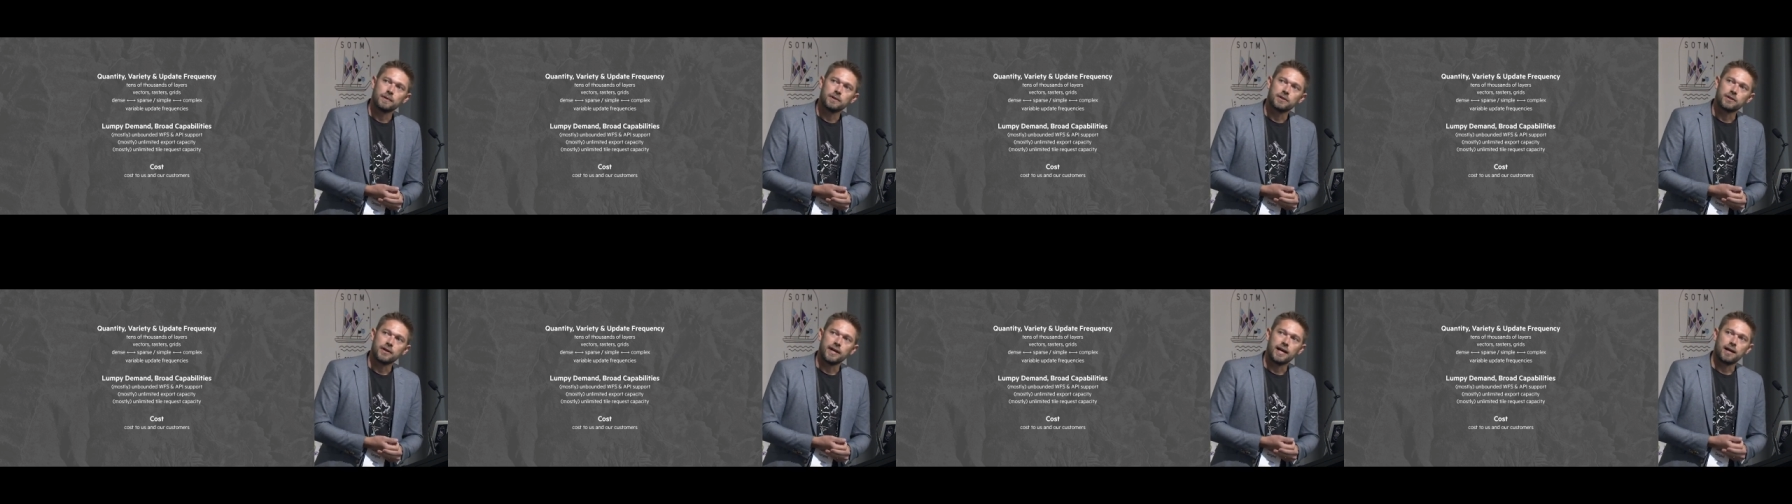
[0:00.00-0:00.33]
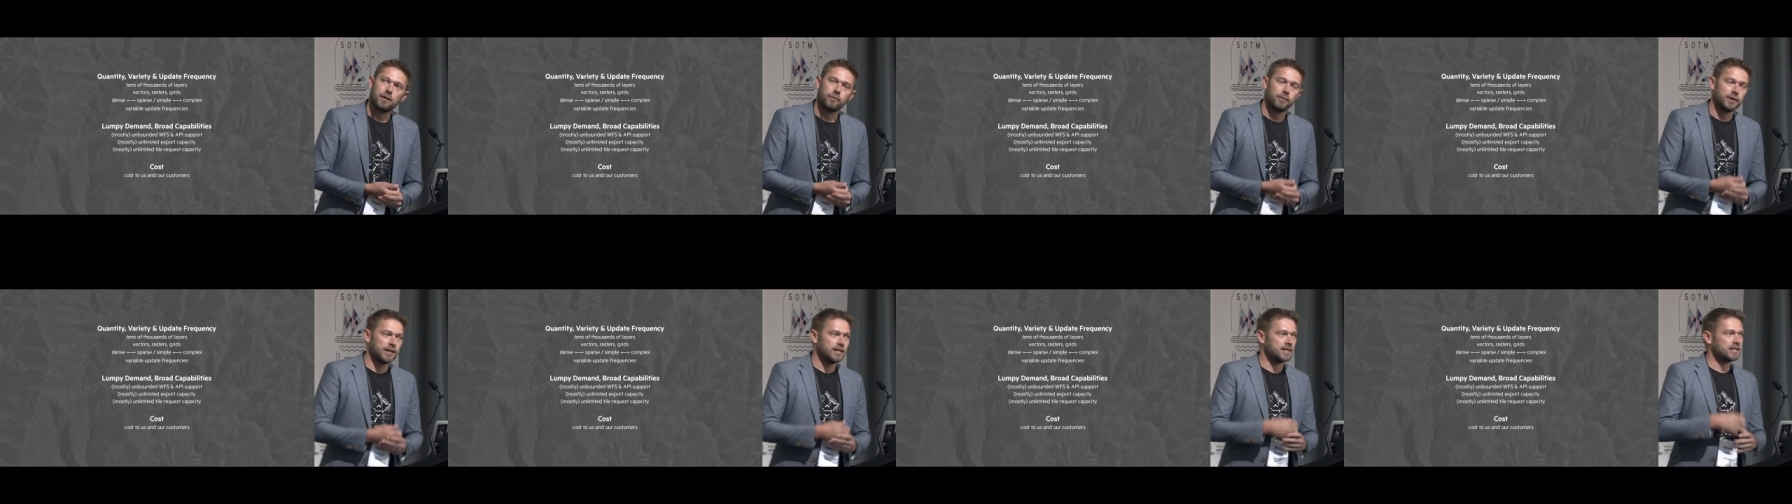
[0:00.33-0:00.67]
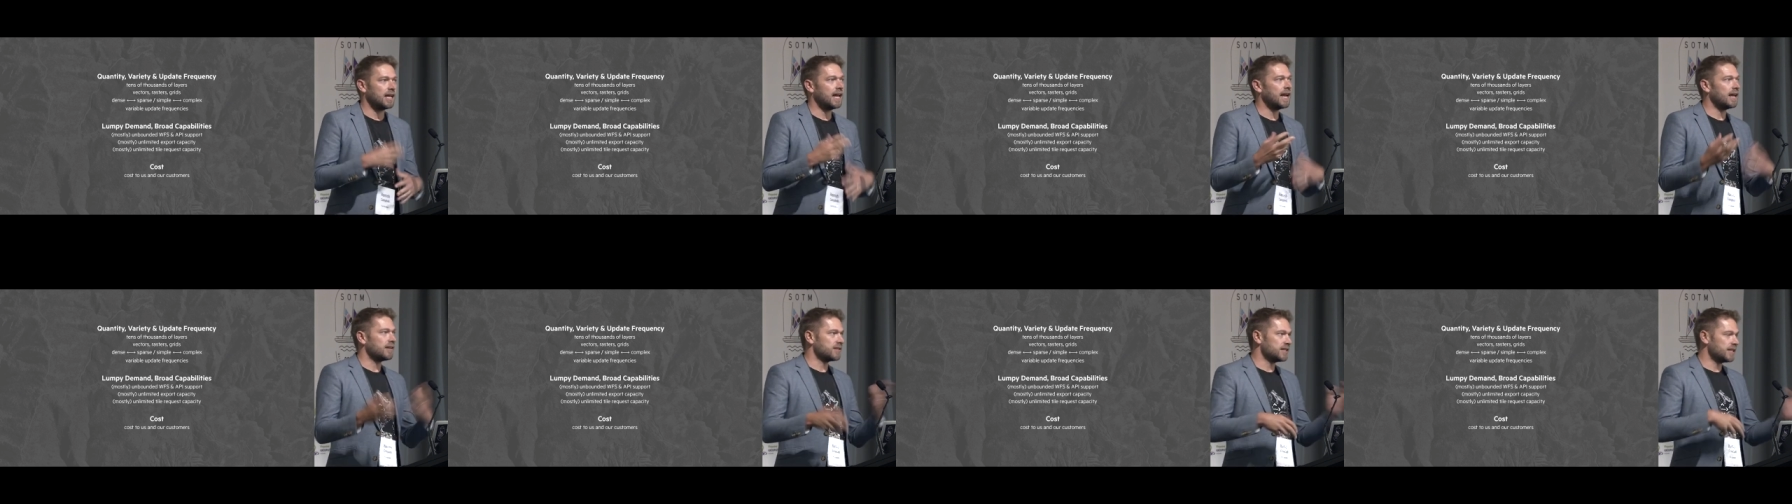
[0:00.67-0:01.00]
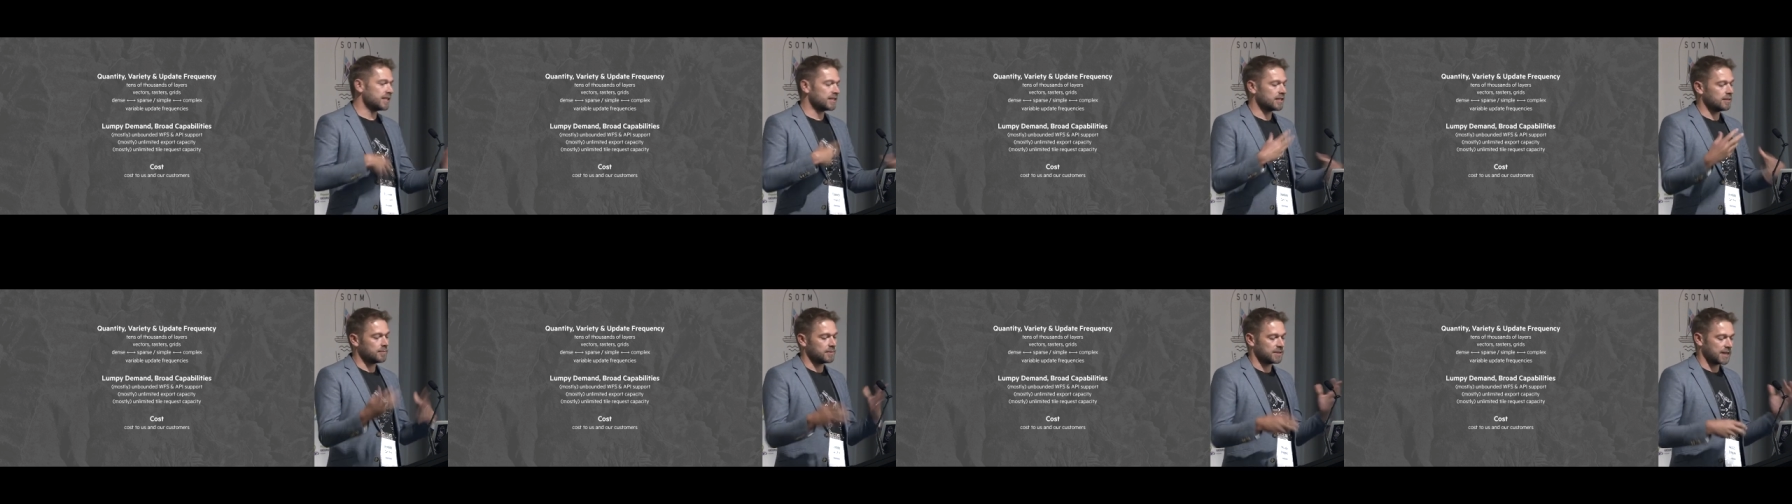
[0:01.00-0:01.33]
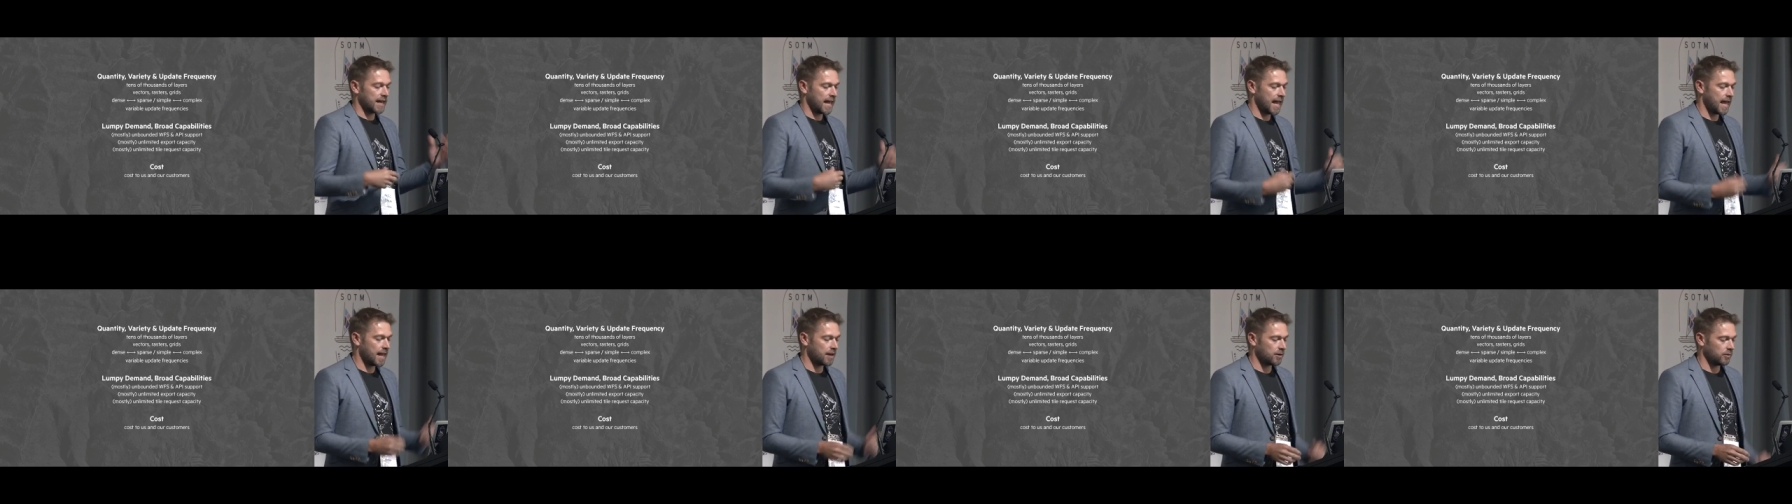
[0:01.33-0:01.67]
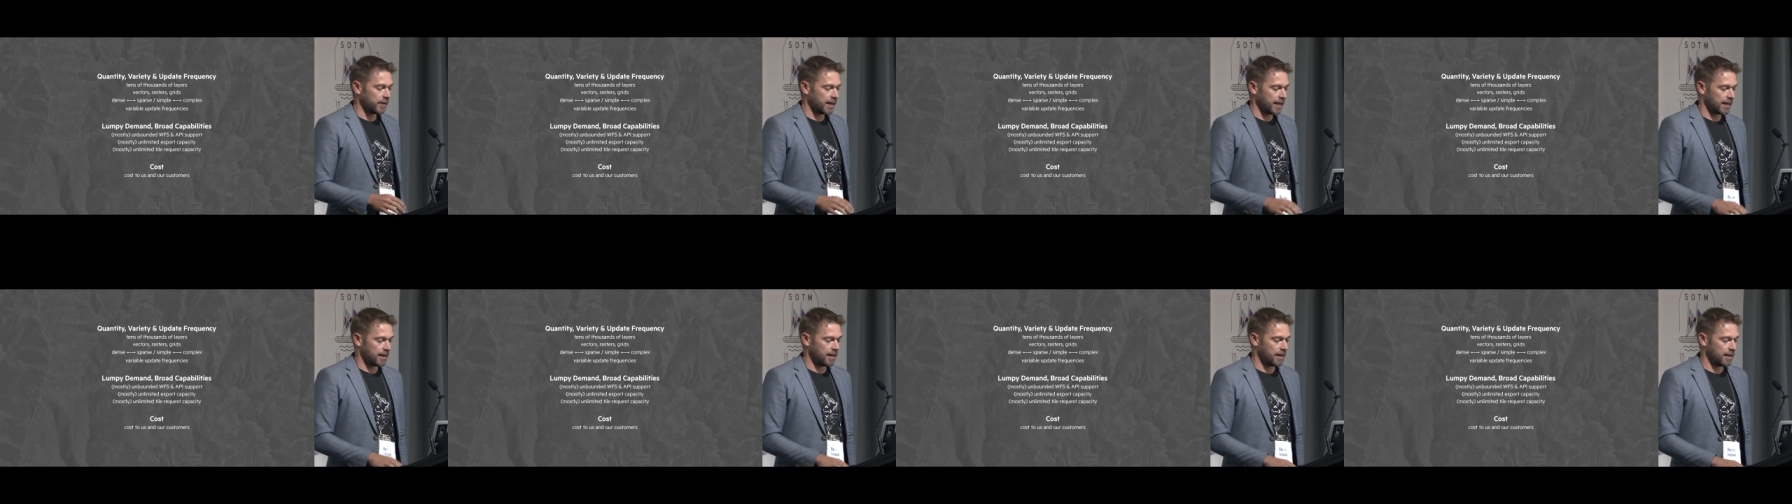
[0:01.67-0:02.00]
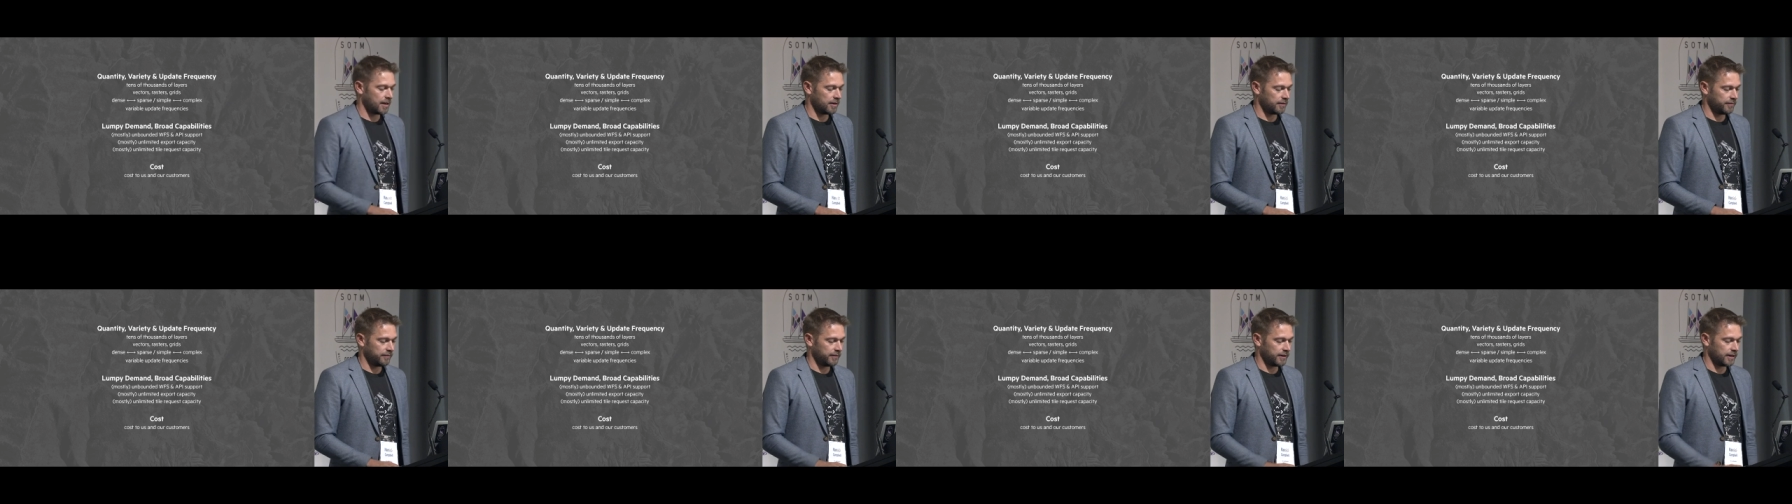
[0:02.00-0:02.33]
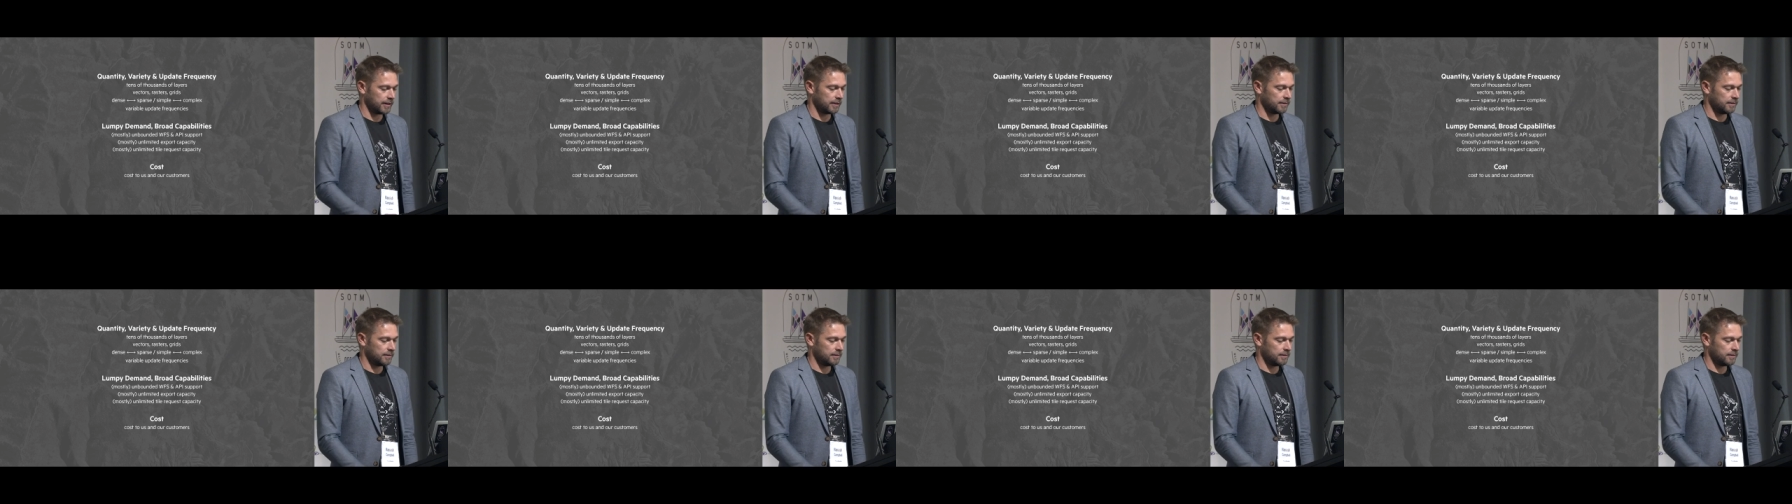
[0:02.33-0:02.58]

so how do we design our systems to handle that kind of, uh,